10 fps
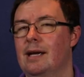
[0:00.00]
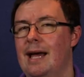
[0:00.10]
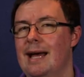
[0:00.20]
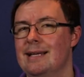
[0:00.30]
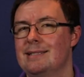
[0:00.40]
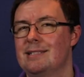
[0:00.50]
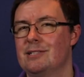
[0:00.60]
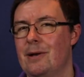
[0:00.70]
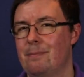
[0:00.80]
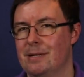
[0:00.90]
has
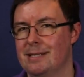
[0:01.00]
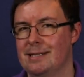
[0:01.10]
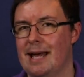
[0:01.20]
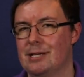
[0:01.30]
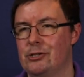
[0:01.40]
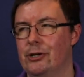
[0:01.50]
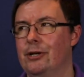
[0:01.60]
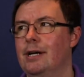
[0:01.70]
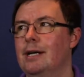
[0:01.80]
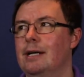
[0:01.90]
some
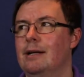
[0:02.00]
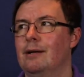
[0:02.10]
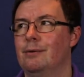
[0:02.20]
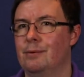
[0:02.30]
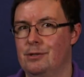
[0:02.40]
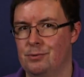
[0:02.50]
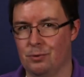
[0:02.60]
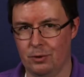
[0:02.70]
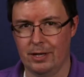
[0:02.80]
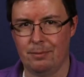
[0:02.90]
disaster, which
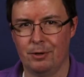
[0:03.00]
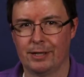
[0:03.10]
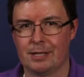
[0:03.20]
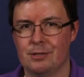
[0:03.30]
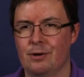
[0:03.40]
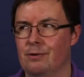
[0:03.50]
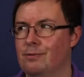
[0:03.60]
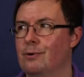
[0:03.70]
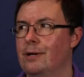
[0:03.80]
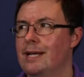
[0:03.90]
Roland Emmerich is known
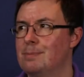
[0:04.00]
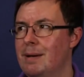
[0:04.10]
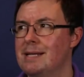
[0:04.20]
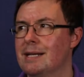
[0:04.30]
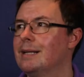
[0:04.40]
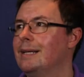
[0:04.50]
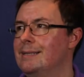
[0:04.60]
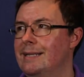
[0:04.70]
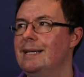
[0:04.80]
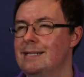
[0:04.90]
for. It's basically
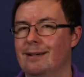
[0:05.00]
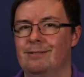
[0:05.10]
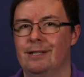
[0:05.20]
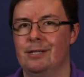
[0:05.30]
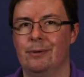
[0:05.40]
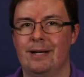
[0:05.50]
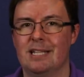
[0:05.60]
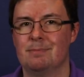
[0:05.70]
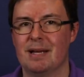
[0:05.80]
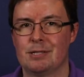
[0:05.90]
Dean Devlin doing
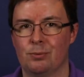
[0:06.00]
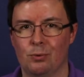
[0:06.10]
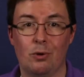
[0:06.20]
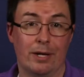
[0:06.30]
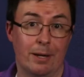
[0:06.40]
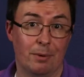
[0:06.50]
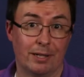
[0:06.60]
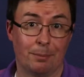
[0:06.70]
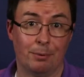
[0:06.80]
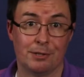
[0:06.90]
his best Roland
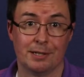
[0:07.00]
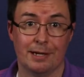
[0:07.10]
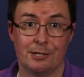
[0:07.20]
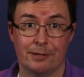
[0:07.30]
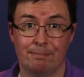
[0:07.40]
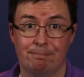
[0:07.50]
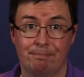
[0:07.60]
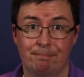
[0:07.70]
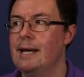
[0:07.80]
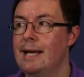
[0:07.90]
Emmerich impersonation.
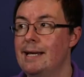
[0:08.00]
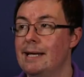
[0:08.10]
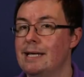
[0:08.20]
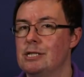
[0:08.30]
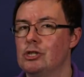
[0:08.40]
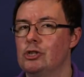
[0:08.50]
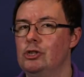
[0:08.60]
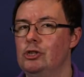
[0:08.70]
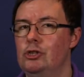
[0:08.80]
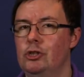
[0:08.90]
It is
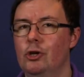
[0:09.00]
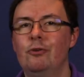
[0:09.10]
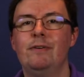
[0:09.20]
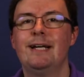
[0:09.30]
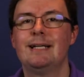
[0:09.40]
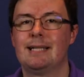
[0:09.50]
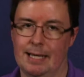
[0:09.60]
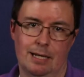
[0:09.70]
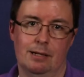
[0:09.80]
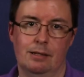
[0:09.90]
goofy as
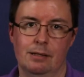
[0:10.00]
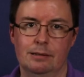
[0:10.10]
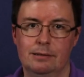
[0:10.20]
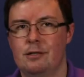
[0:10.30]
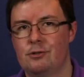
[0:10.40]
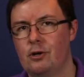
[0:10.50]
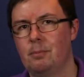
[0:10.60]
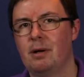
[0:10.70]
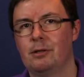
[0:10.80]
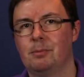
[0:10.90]
hell.
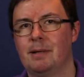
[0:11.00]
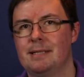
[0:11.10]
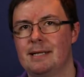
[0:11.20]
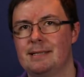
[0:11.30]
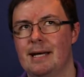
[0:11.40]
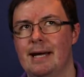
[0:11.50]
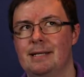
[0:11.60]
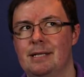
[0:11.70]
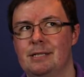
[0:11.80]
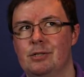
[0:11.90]
Gerard Butler plays a
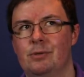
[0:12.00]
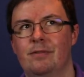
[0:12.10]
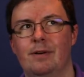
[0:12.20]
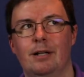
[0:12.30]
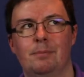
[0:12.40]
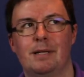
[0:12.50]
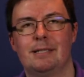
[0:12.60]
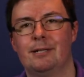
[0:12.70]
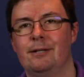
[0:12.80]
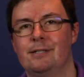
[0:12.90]
scientist who developed a
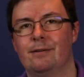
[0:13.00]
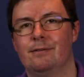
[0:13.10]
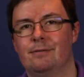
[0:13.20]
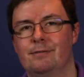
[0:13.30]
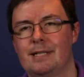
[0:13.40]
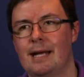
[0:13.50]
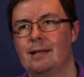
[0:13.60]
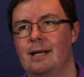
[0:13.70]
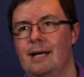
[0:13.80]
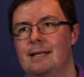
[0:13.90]
series of
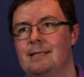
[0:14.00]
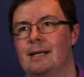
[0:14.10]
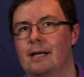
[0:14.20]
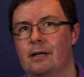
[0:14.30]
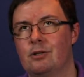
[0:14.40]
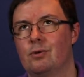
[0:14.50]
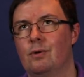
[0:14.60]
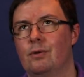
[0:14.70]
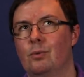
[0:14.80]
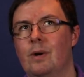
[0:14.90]
satellites that could
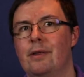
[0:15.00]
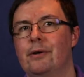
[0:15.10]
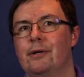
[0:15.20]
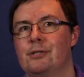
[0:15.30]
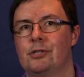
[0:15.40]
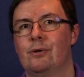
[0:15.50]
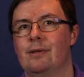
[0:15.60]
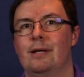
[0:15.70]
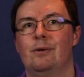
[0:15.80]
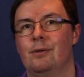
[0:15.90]
control the weather so
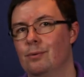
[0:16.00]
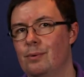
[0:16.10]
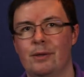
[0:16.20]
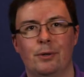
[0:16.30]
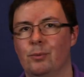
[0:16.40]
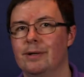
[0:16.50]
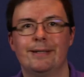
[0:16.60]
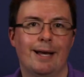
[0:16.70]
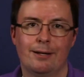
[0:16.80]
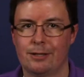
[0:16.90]
that the weather wouldn't
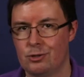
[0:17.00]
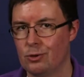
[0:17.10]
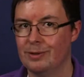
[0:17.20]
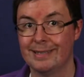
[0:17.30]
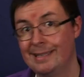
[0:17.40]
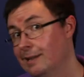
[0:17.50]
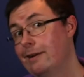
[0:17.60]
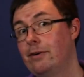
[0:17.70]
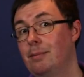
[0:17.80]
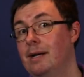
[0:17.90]
get out of control and kill
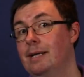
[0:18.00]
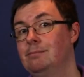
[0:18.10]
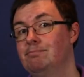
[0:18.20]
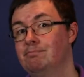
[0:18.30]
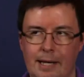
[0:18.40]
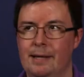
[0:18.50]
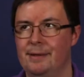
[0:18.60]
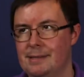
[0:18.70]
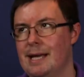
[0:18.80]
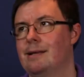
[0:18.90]
everybody. And
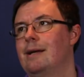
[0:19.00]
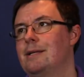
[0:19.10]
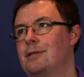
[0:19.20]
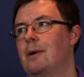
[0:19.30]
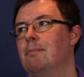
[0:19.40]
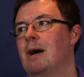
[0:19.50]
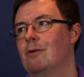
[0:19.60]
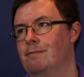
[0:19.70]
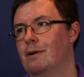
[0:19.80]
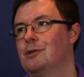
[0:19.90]
the satellites start
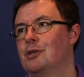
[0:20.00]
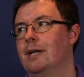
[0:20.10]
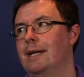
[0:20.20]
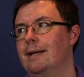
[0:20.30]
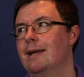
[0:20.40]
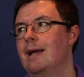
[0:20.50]
malfunctioning,